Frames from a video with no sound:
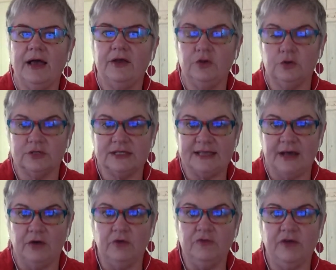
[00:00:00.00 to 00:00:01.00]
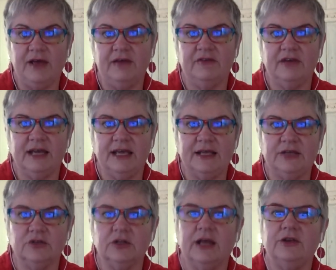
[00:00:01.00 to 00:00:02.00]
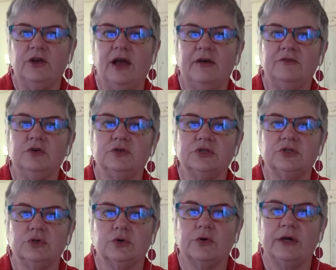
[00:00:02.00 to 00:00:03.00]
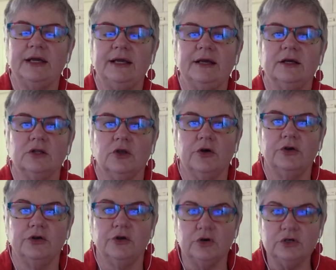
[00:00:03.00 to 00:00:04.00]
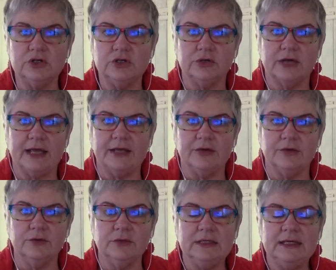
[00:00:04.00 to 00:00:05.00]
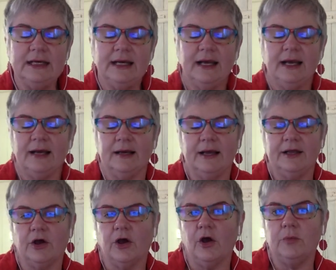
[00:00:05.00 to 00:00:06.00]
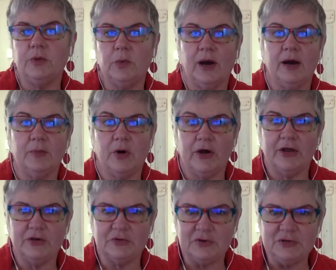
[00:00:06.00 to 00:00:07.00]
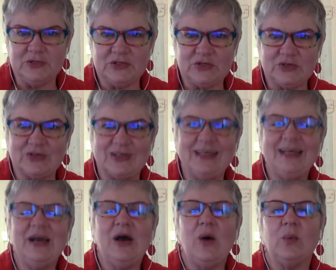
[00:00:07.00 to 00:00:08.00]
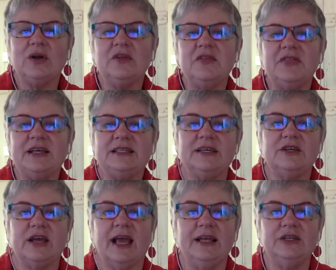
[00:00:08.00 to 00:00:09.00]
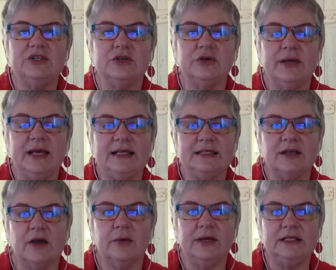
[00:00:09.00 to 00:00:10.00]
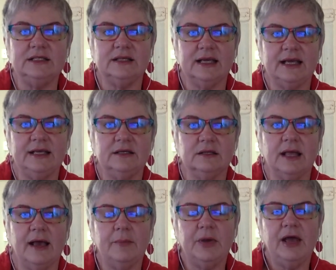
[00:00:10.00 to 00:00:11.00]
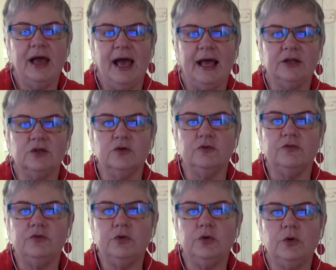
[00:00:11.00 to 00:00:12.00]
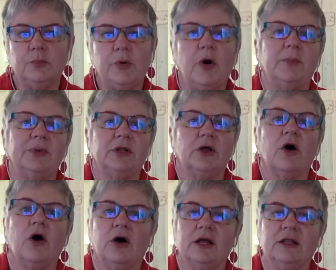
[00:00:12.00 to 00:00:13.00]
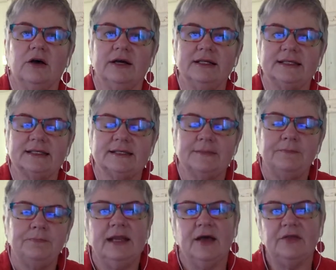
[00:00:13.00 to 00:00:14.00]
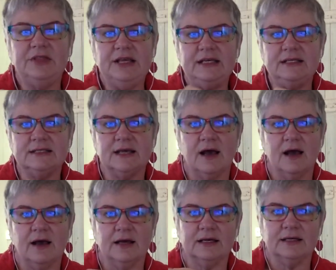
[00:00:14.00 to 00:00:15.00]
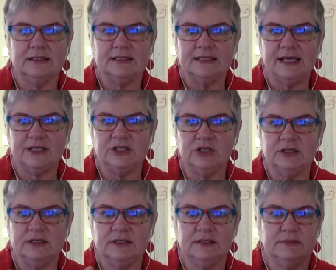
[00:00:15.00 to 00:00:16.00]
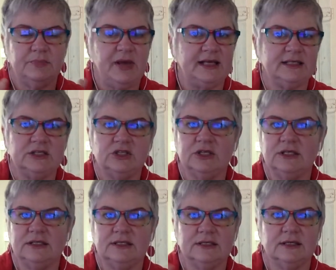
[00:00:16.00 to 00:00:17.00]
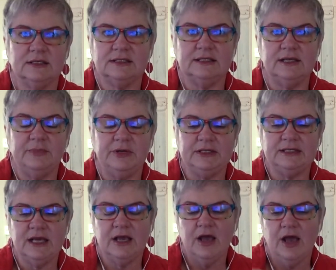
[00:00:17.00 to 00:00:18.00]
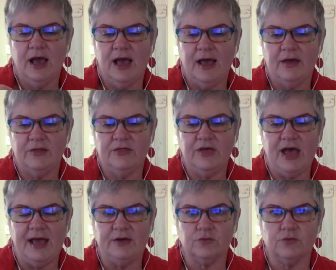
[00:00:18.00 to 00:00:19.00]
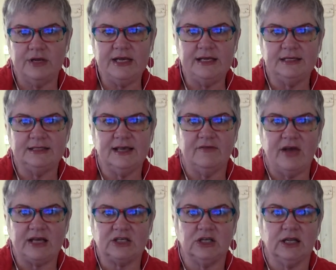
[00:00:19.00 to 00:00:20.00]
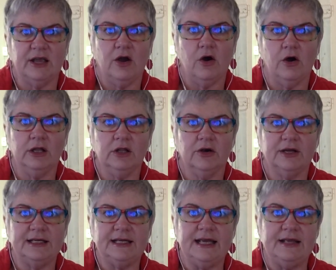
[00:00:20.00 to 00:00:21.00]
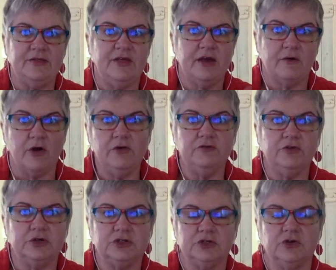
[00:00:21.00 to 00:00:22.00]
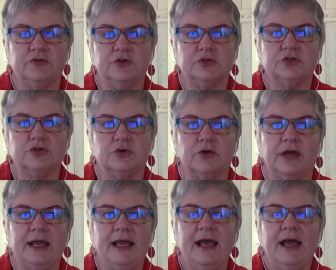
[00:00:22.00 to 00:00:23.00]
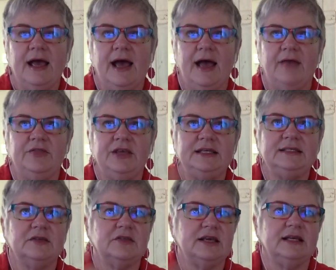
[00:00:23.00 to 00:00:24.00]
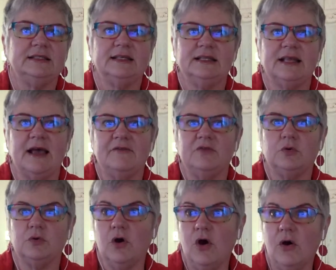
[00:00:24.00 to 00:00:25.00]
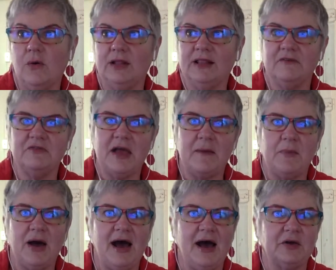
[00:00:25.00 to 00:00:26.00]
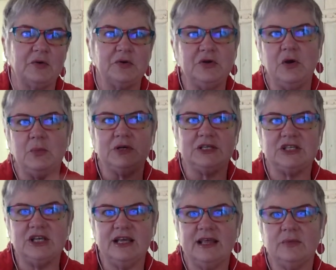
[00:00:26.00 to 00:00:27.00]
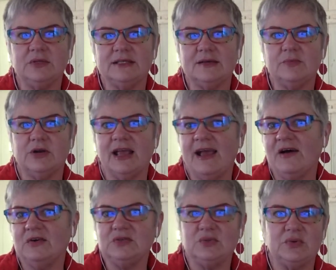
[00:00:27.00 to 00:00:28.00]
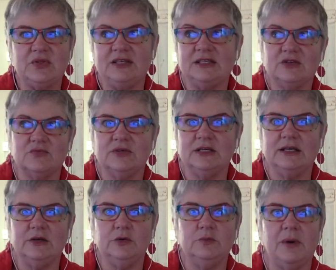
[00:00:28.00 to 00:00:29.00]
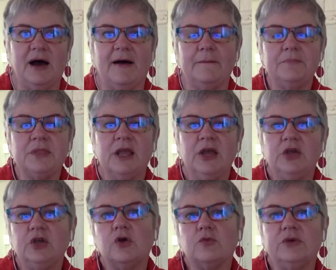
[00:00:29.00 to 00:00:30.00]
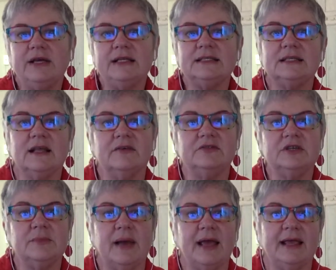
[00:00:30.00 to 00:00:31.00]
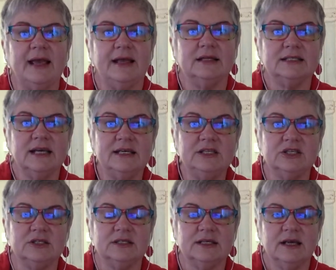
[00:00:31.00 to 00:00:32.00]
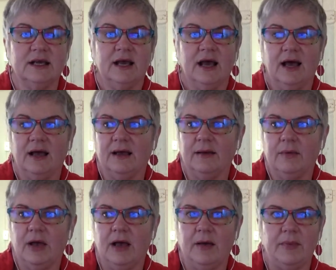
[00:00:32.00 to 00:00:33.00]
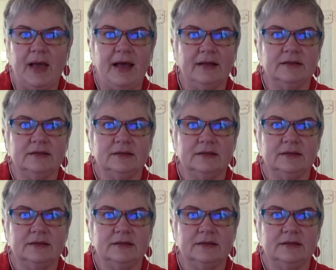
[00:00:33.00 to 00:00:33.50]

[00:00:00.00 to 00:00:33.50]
yourself have a Kindle and you have your story loaded onto your Kindle, and I hope you are buying your own story, one of the things that you can do is go into the Kindle app and look for popular highlights. Now, these are sections, passages, snippets that readers have actually highlighted in their own version of your story. And these are things that they've gone, oh, I love that part, or, I want to share that with somebody else, or this is a really good part. Readers love to make annotations about